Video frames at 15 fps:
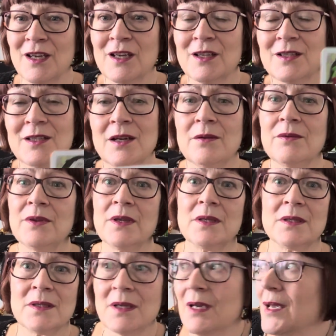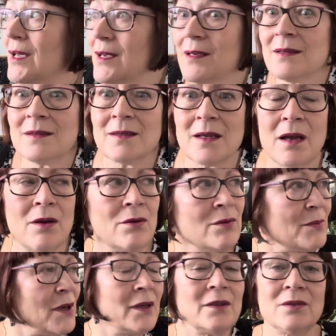So this is, oh
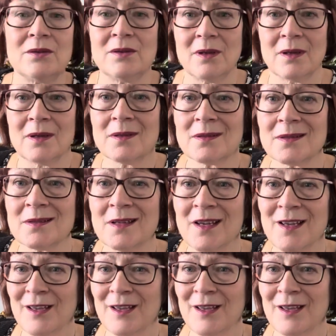my goodness.